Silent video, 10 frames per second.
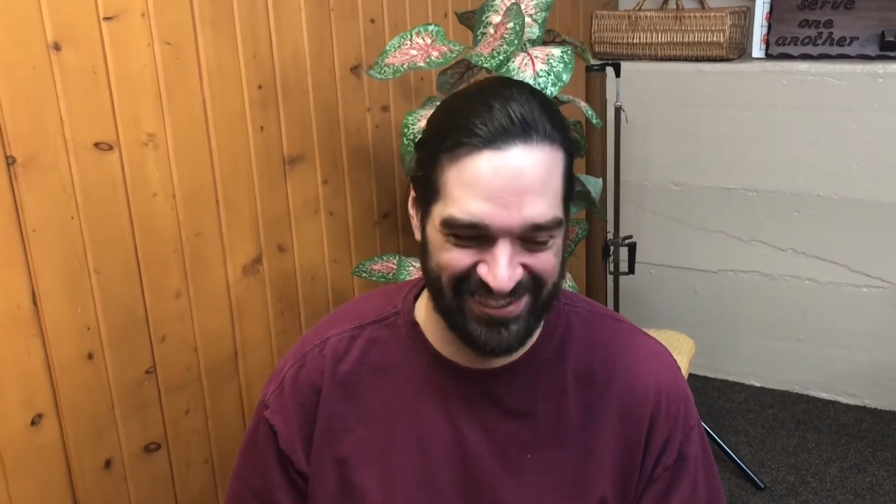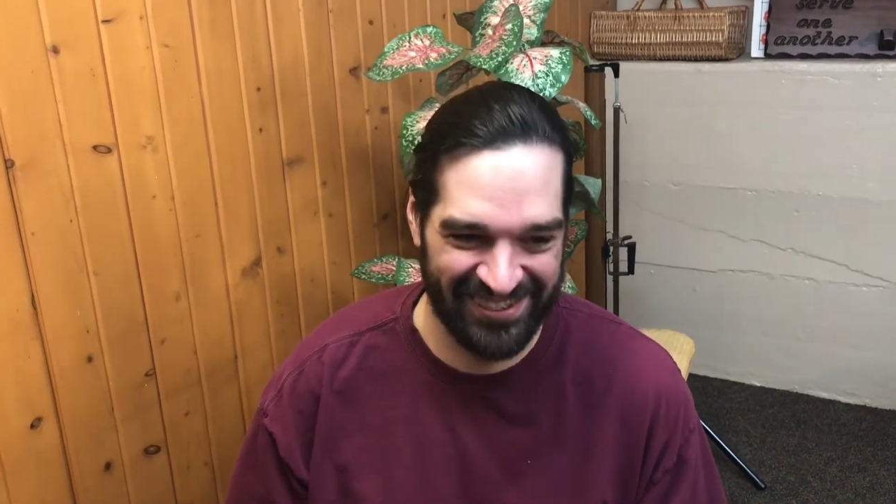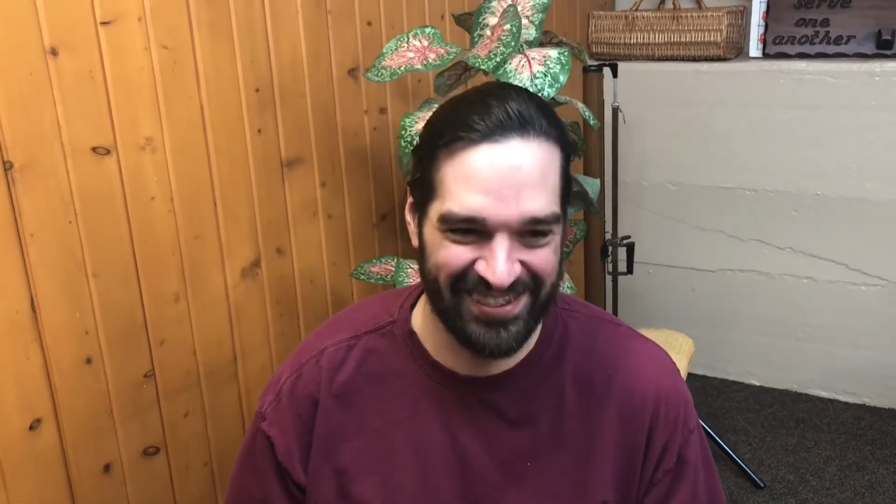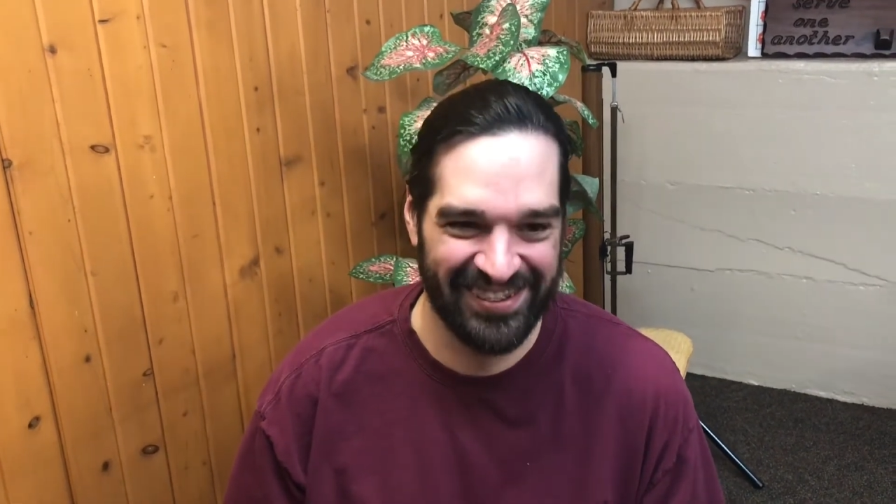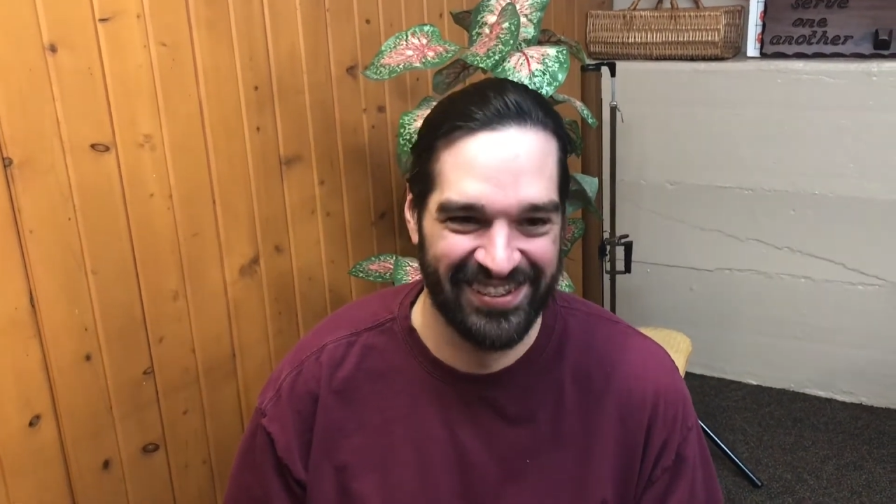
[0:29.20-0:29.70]

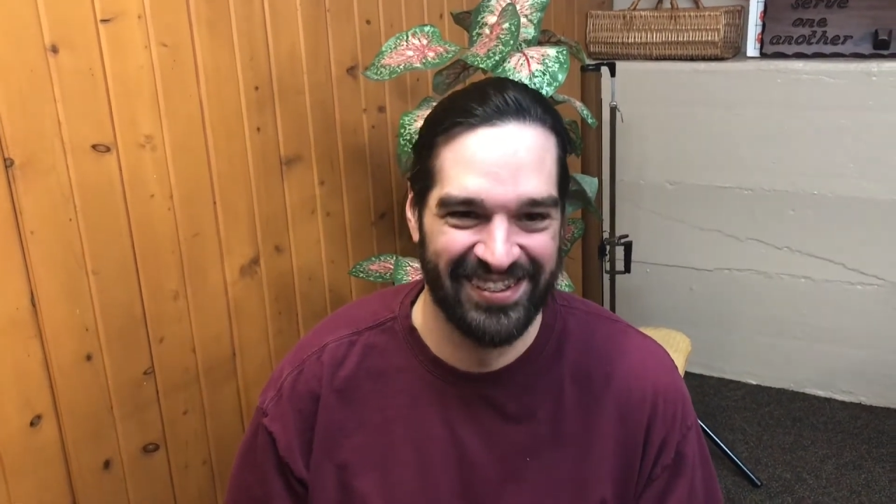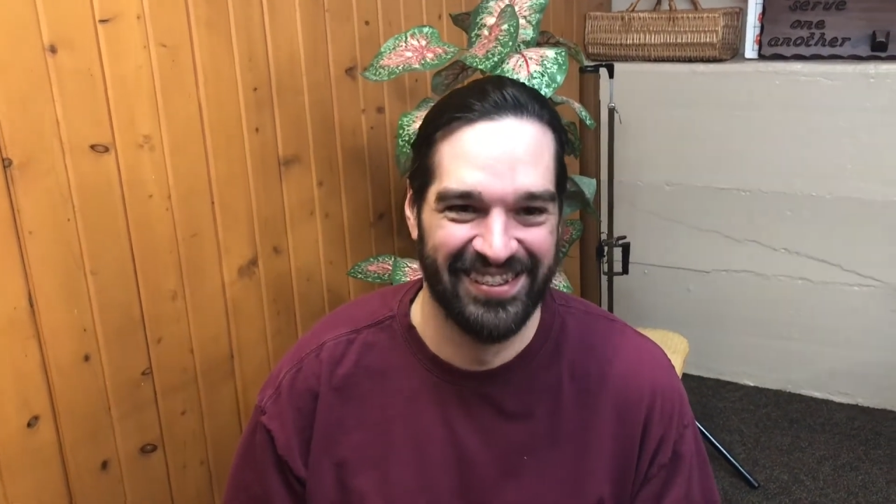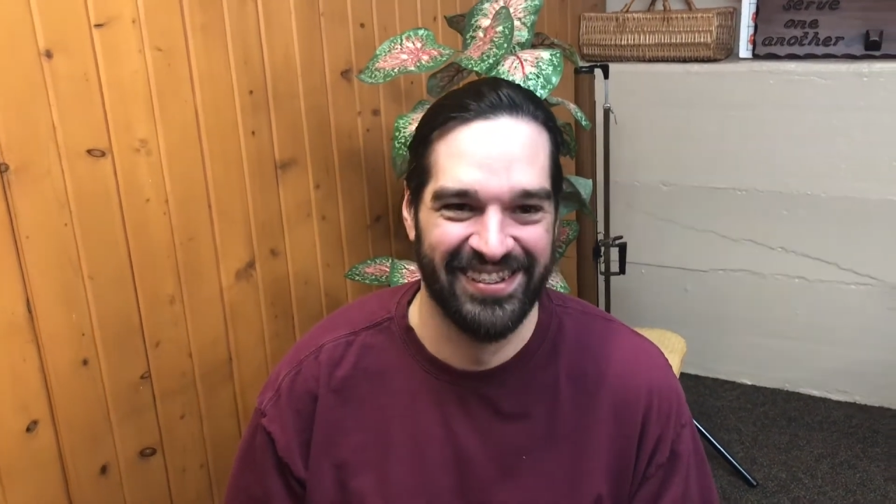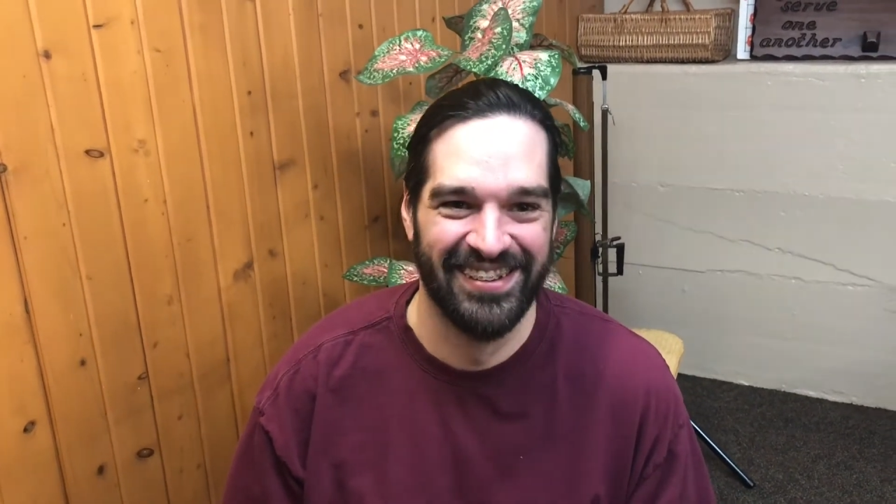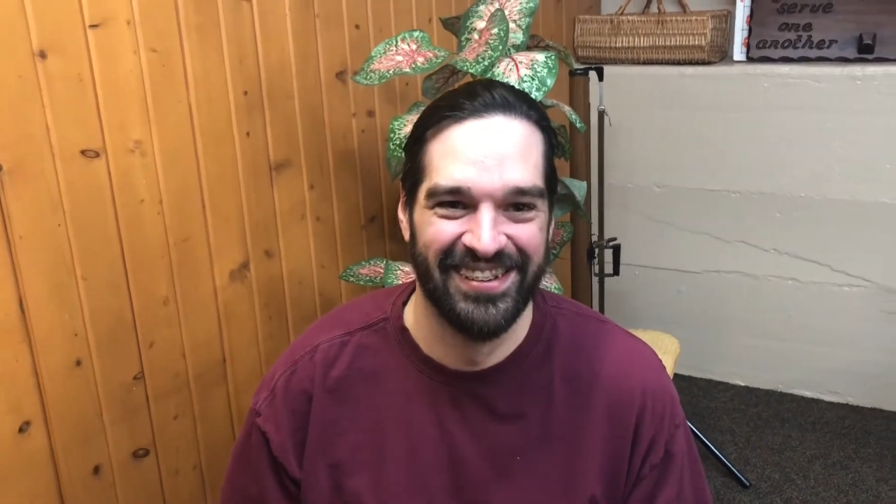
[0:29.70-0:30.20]
what is your
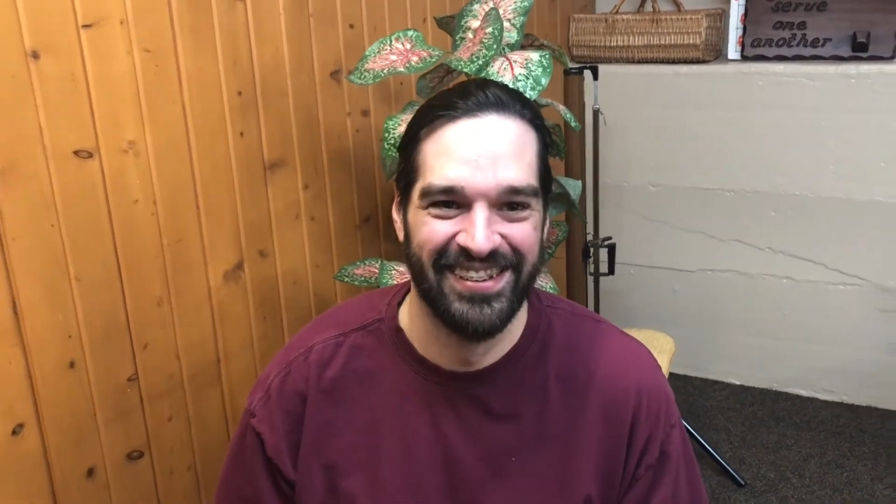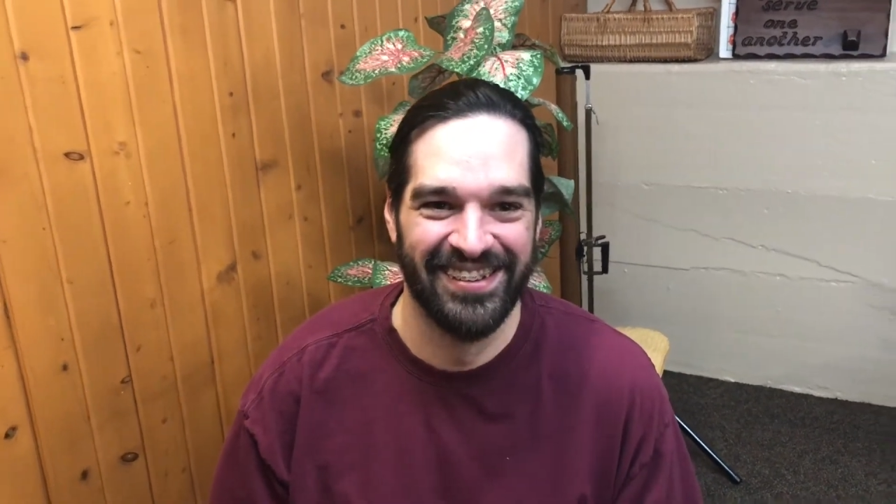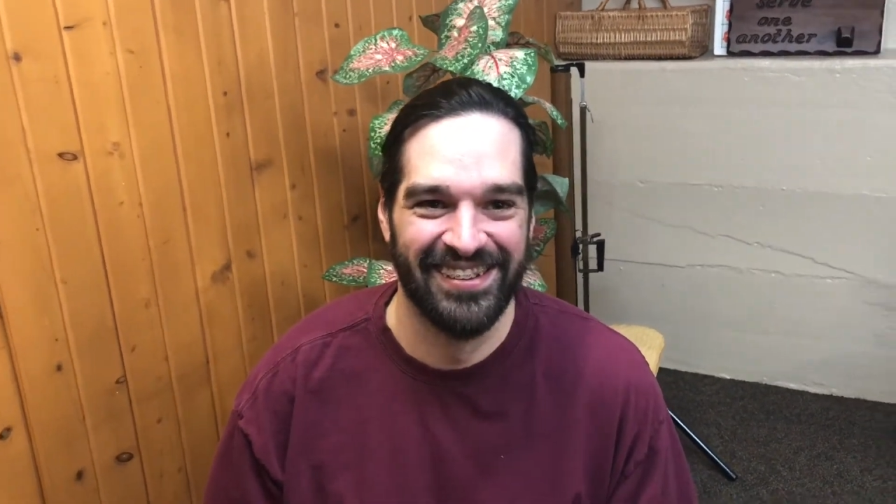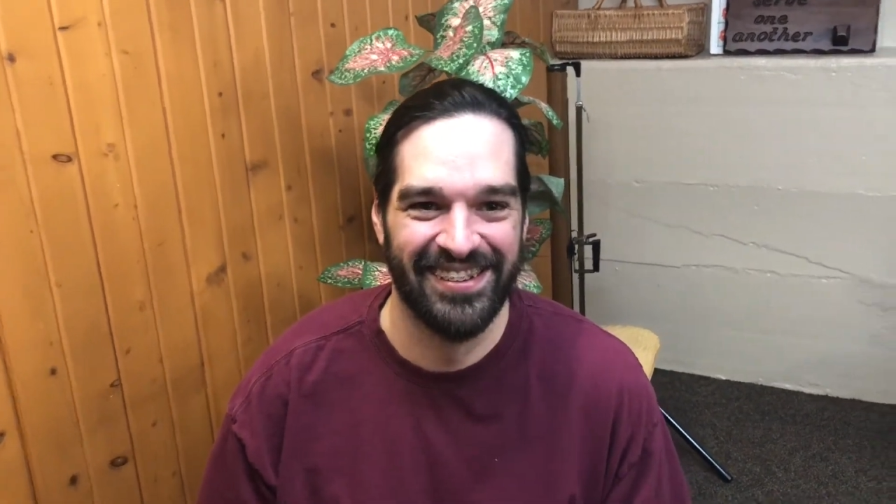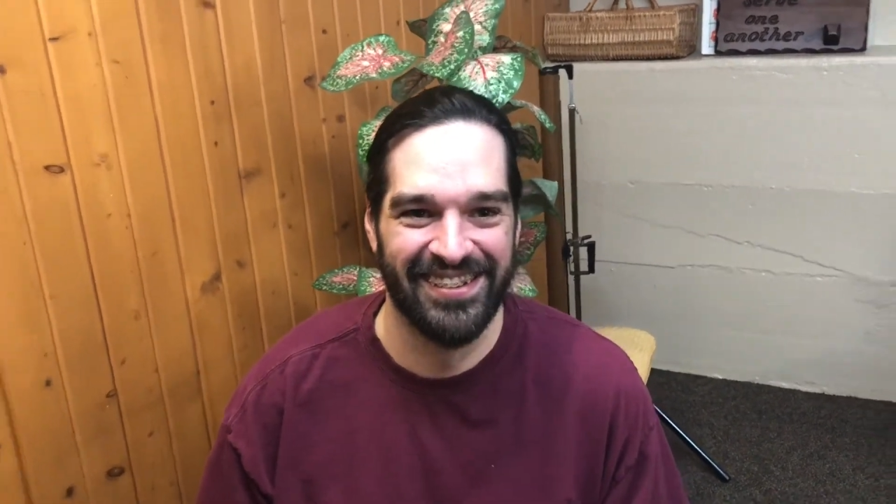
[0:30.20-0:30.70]
favorite thing to do